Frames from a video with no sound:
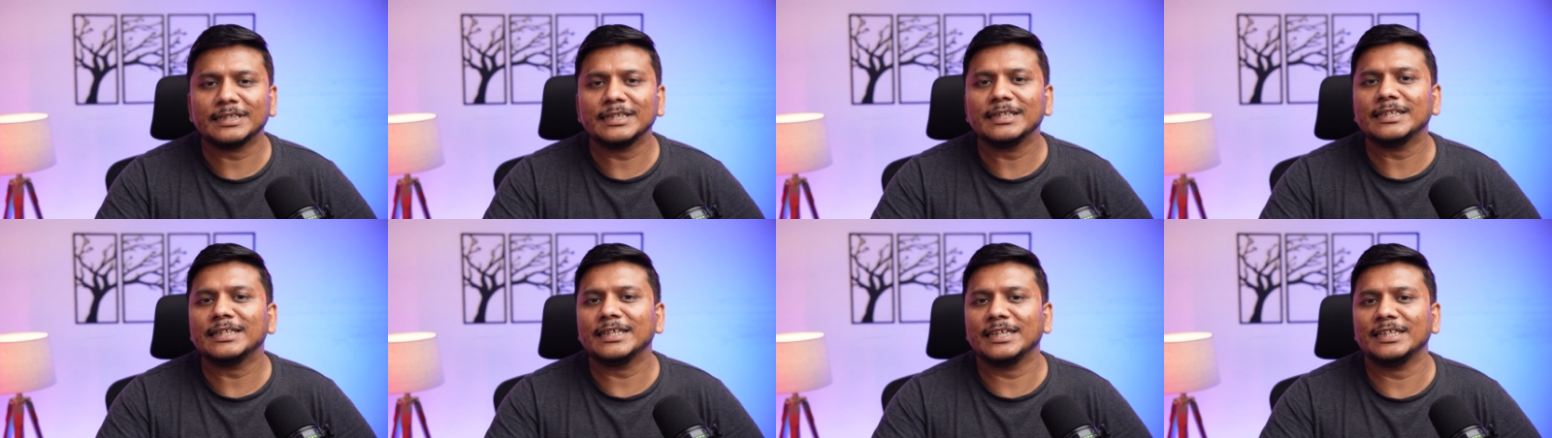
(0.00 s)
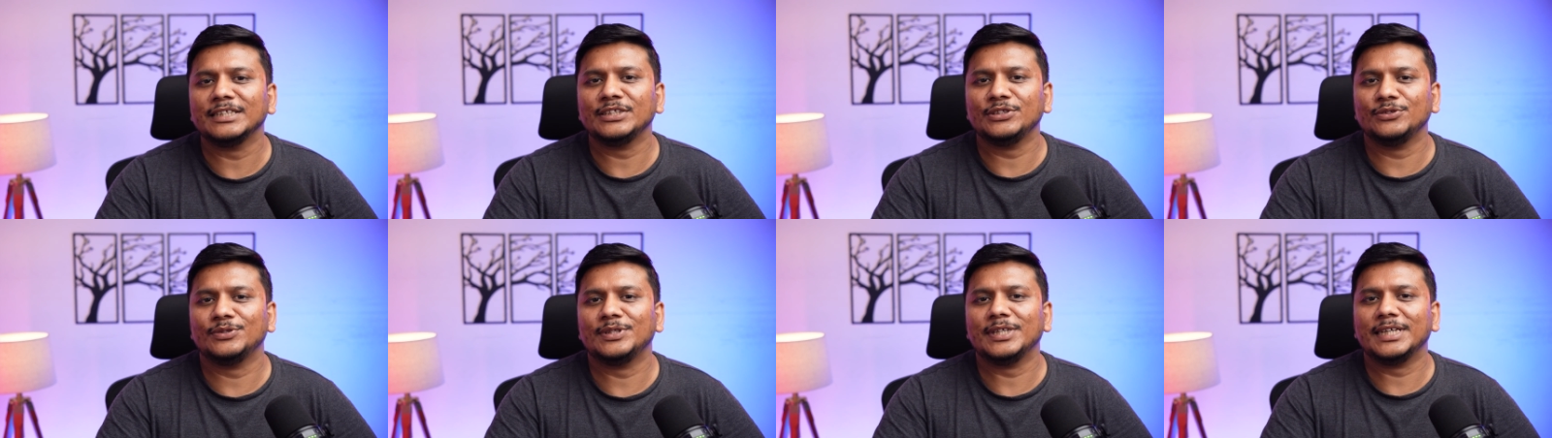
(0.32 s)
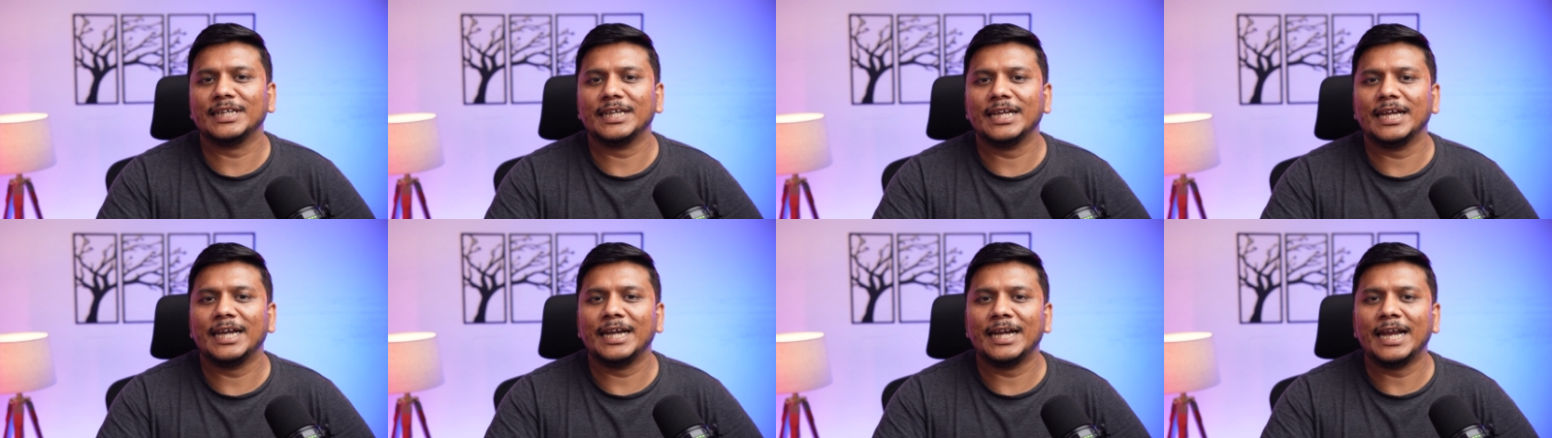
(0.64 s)
Till then, you
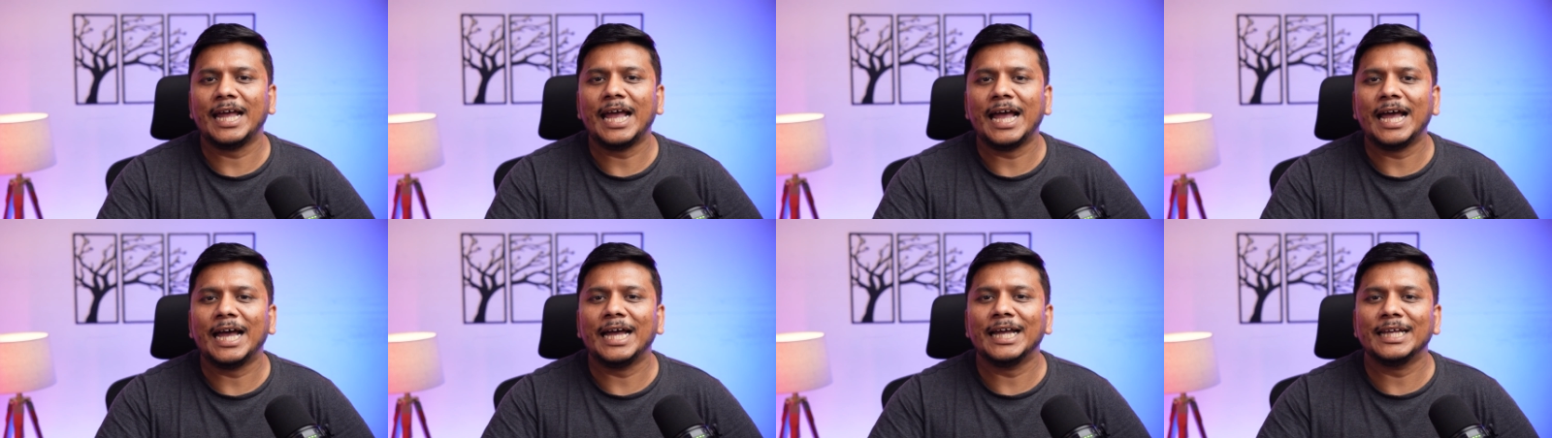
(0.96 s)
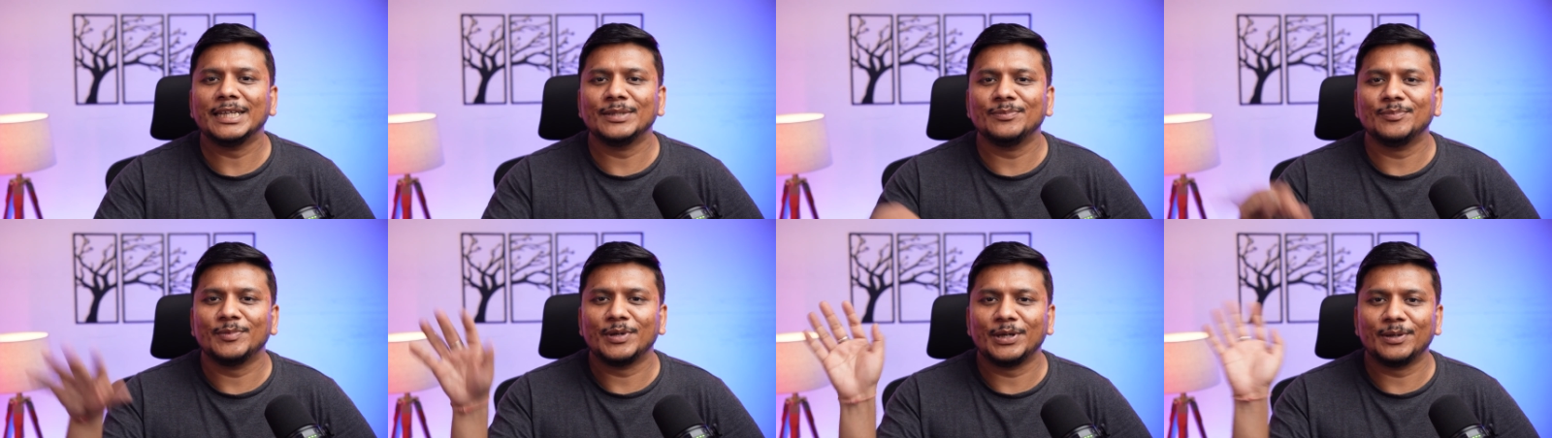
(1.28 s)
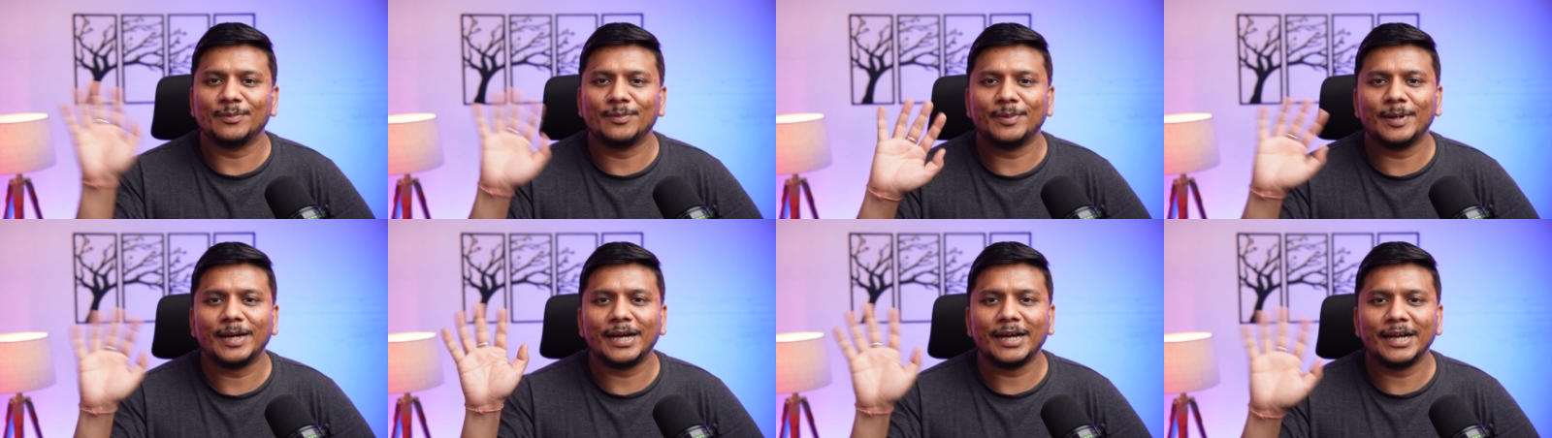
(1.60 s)
take care and
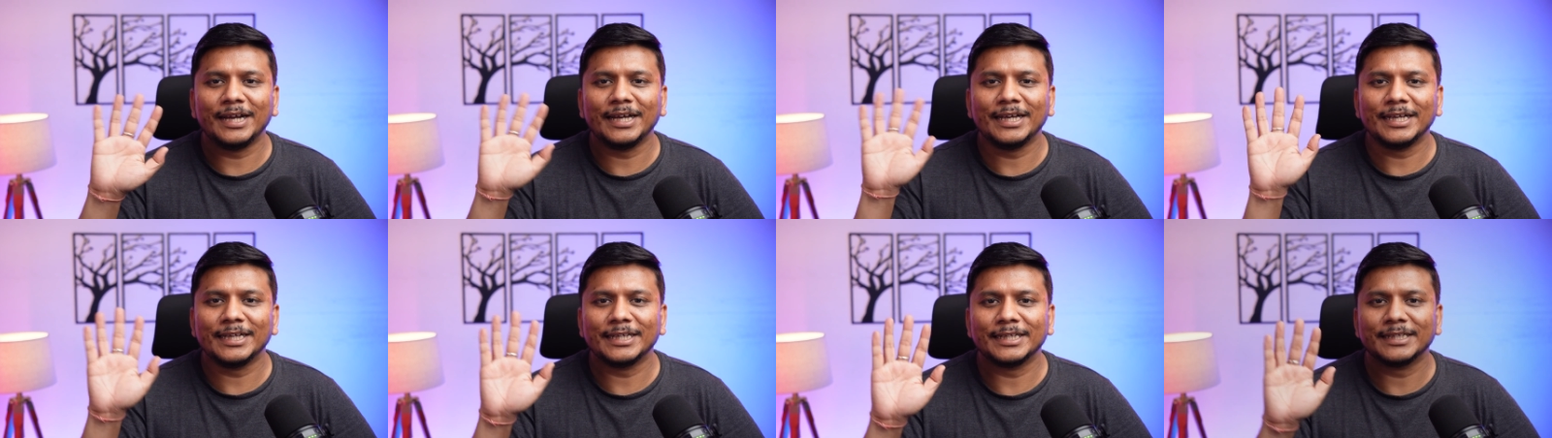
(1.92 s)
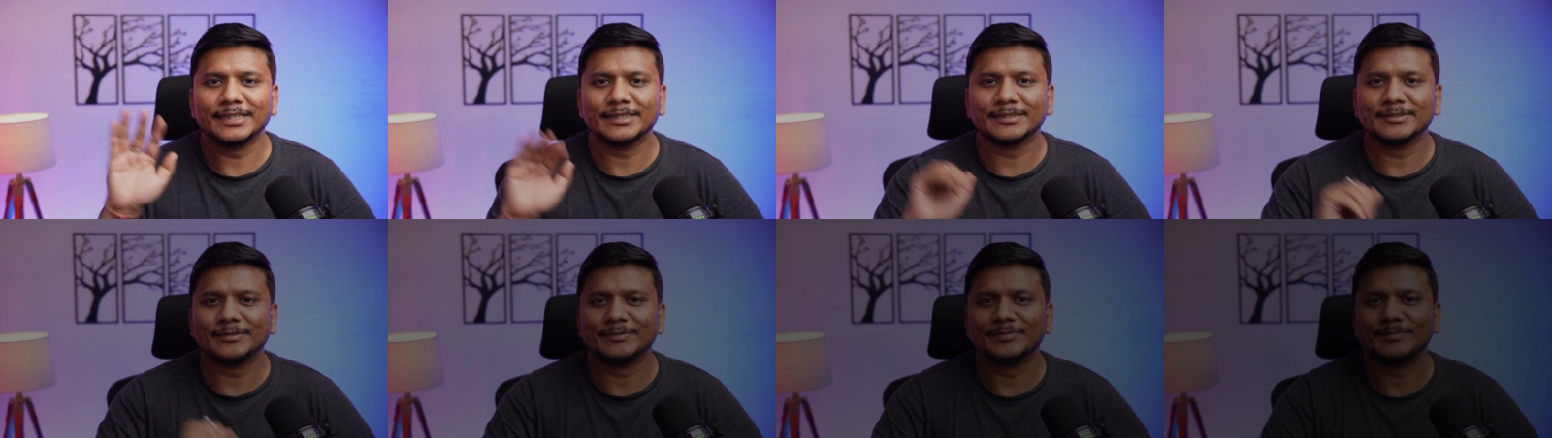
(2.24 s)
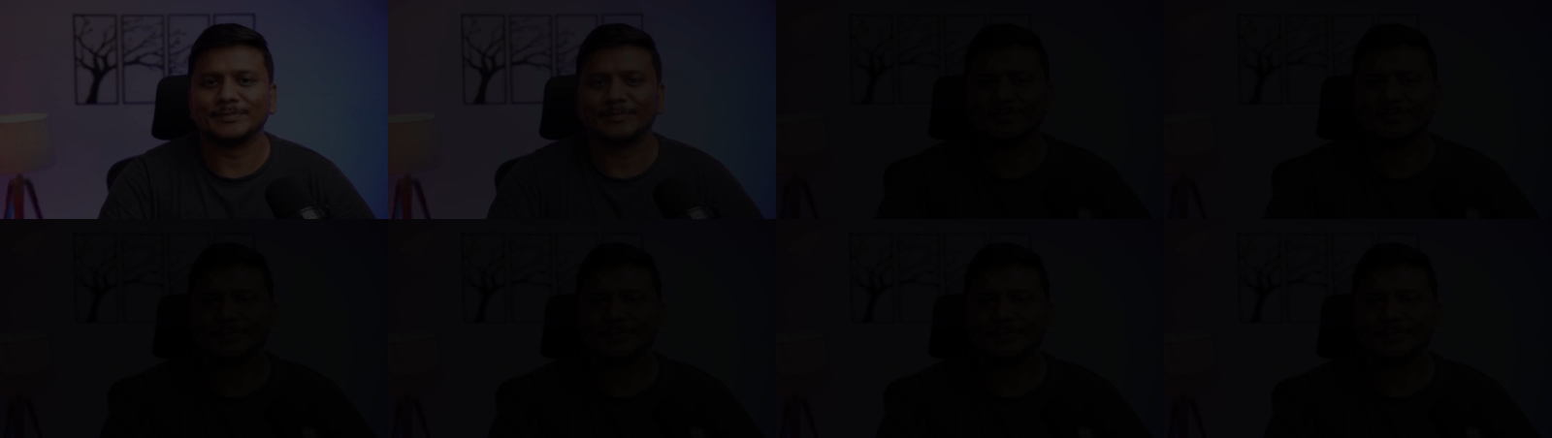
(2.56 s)
bye-bye.